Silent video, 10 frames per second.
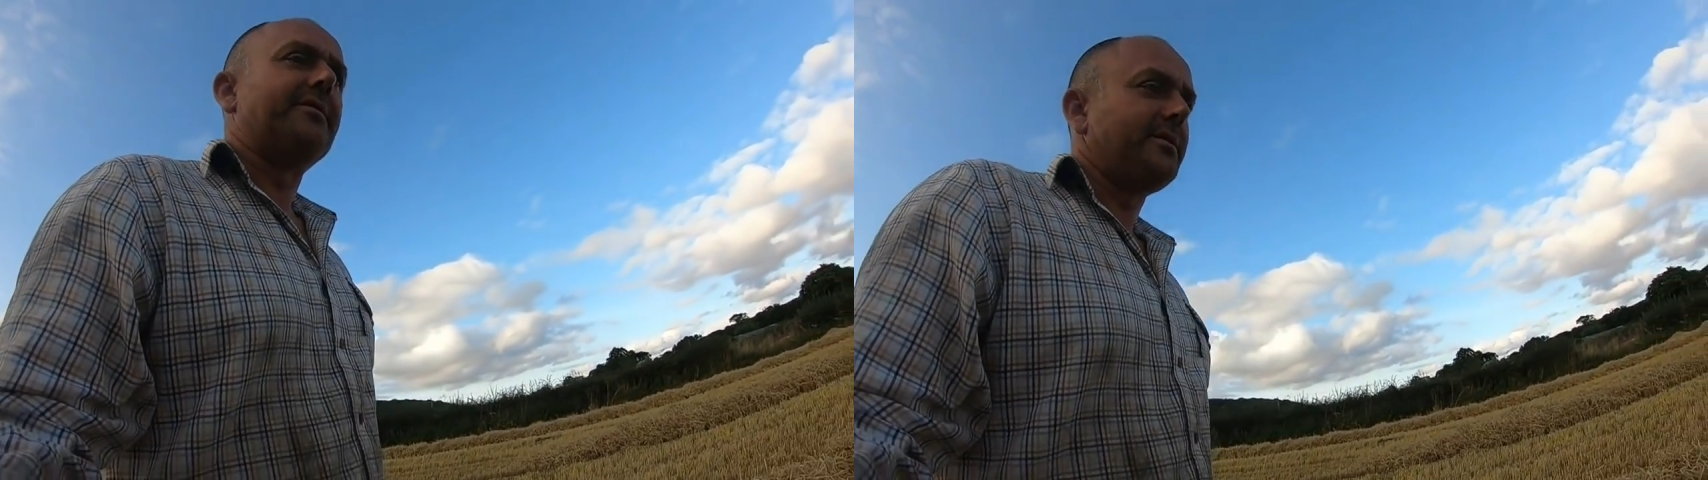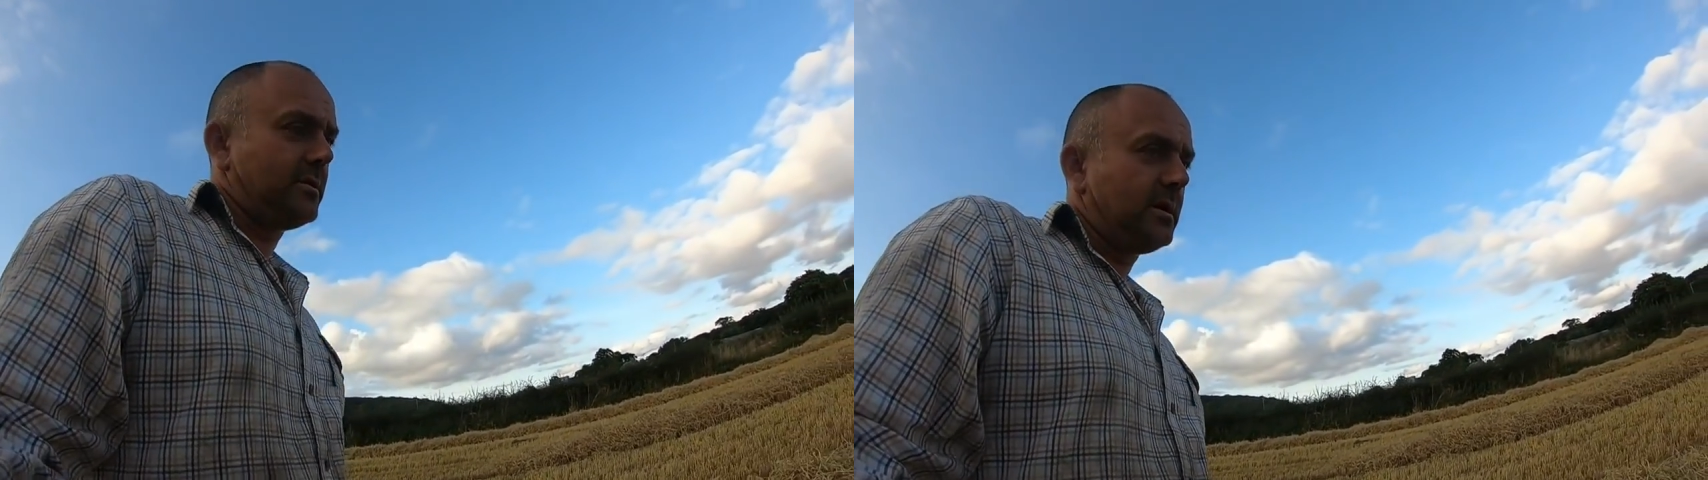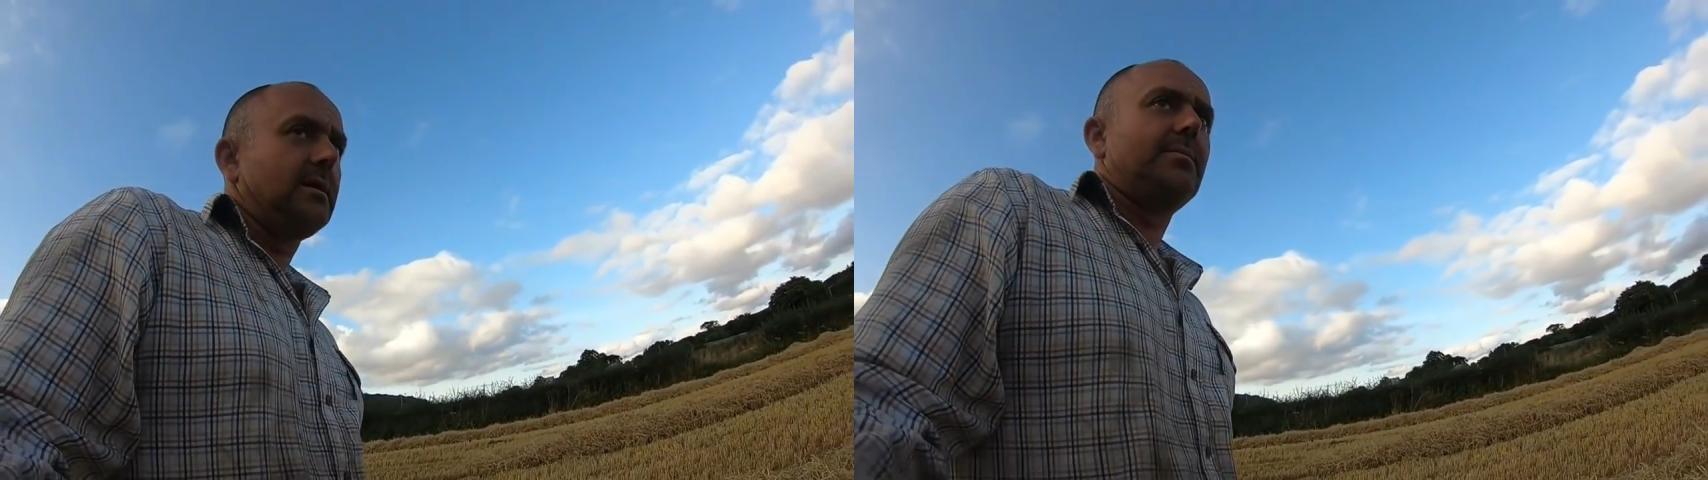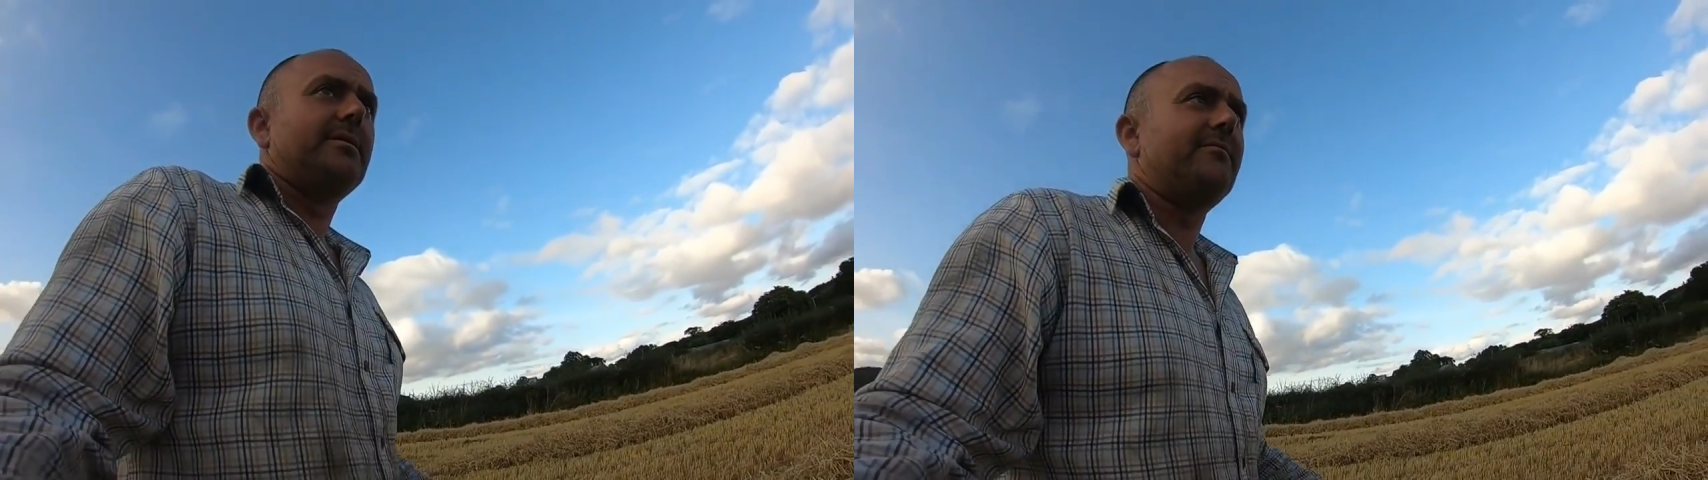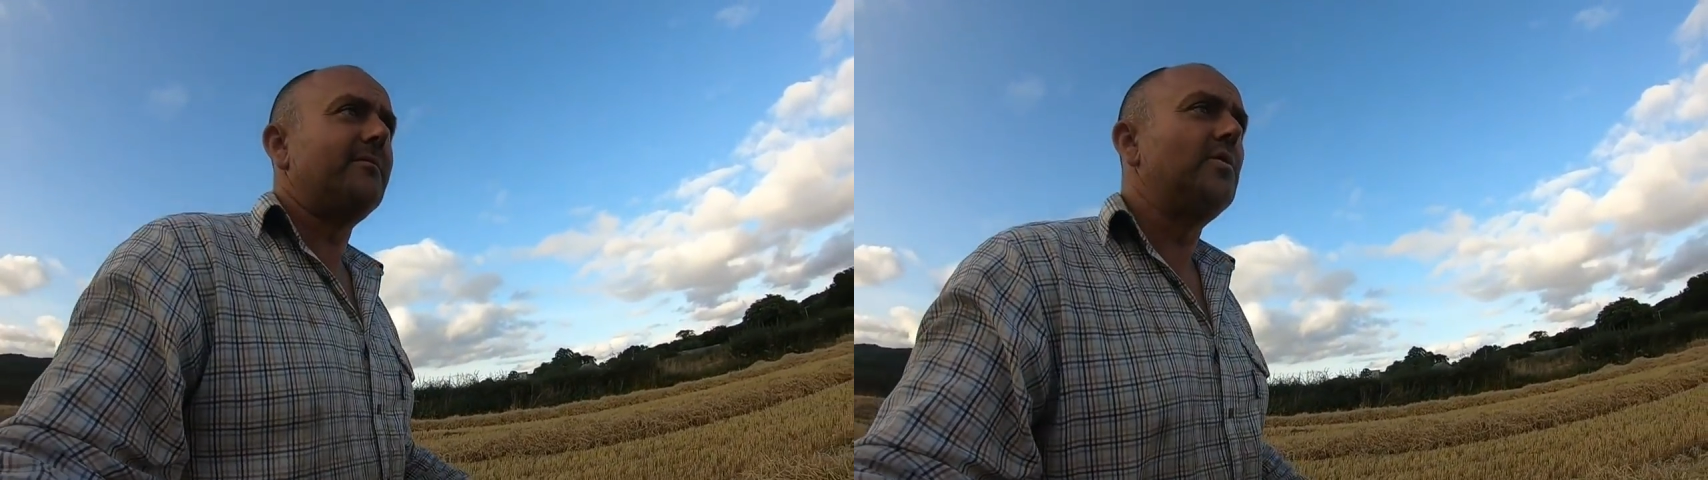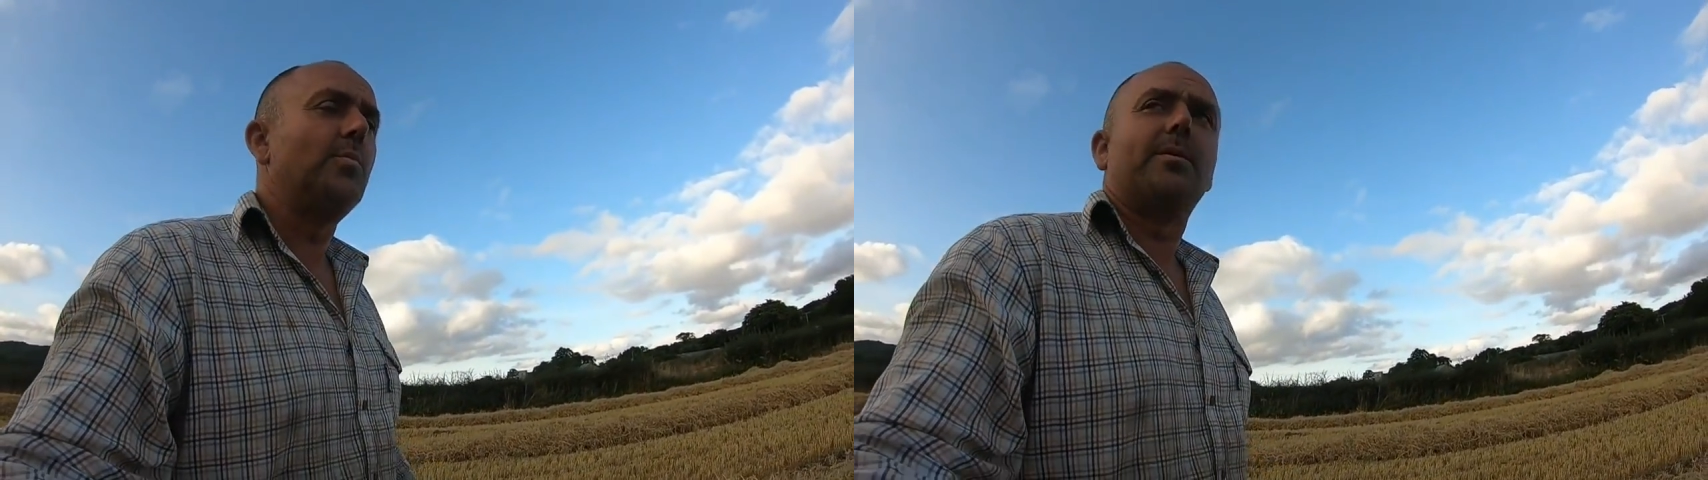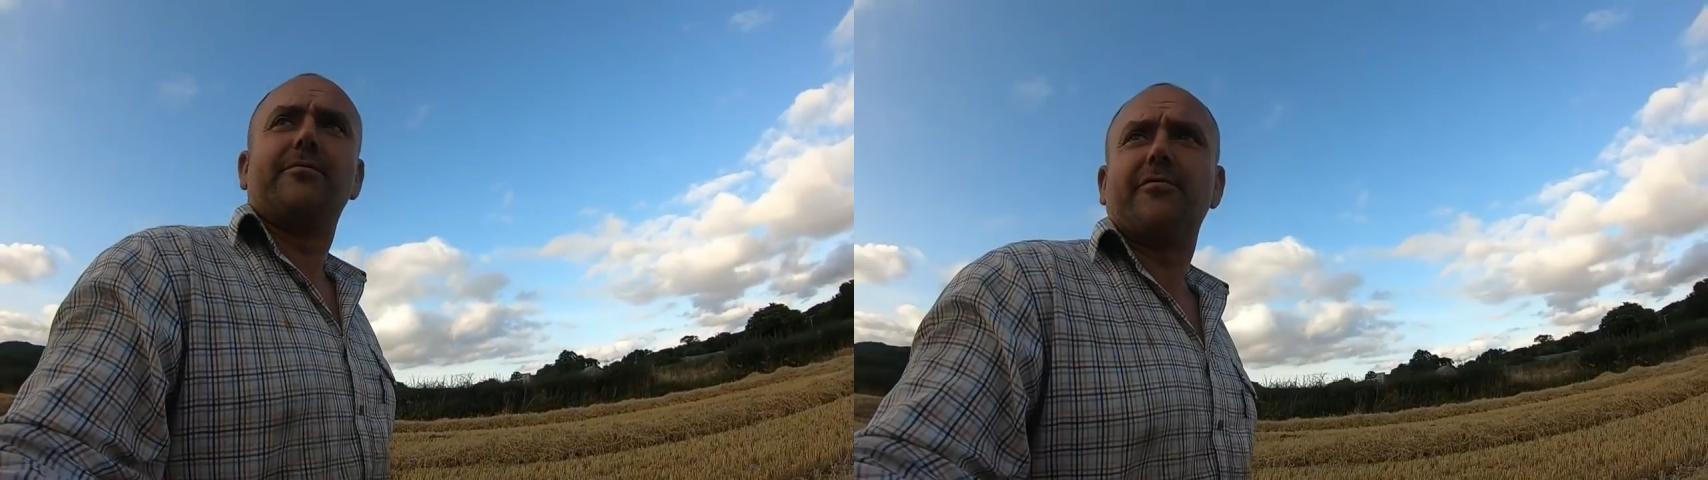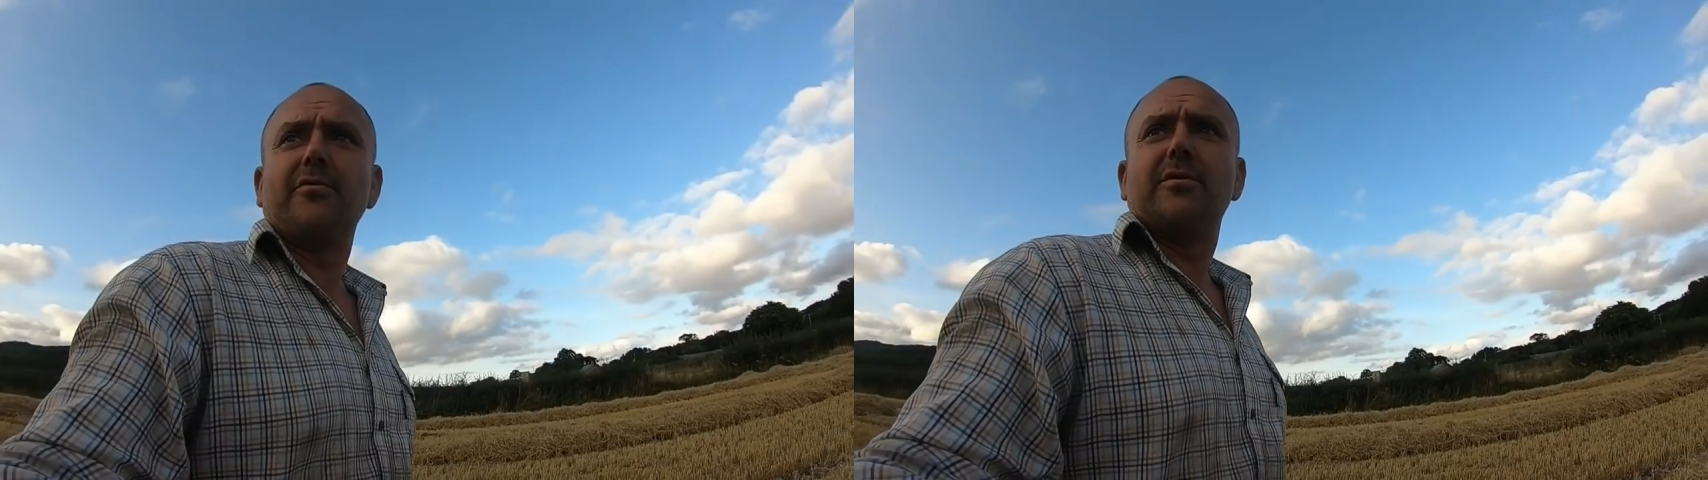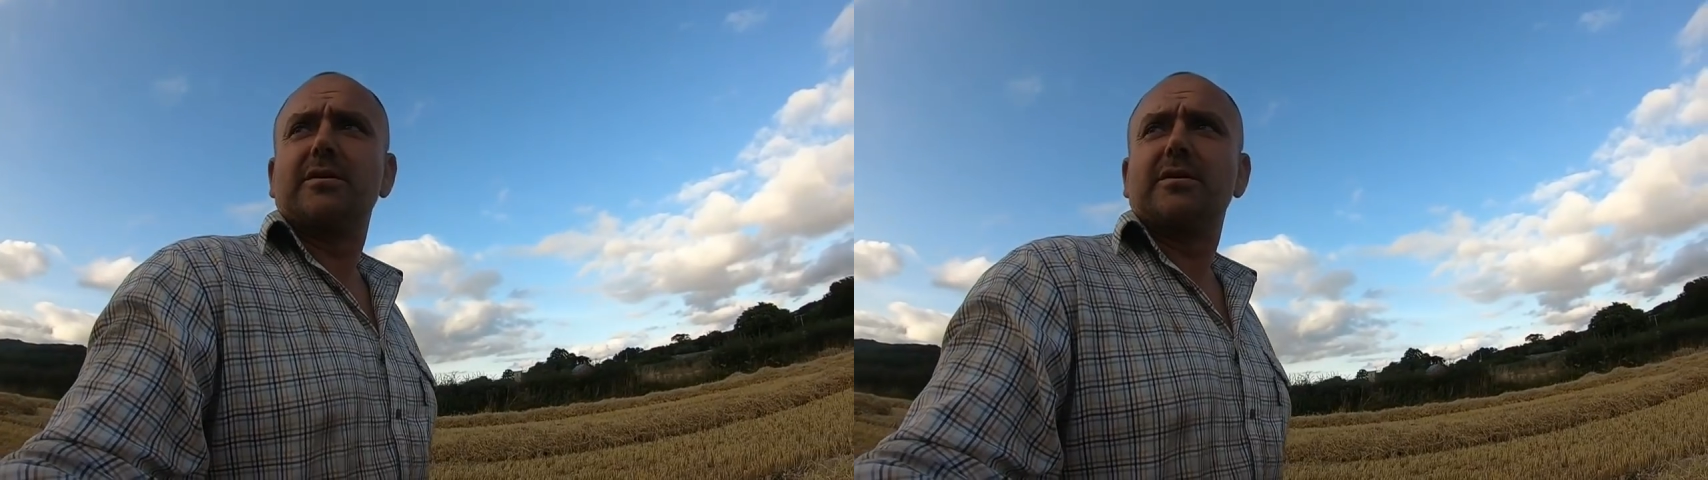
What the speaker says: you know, a little bit up at front,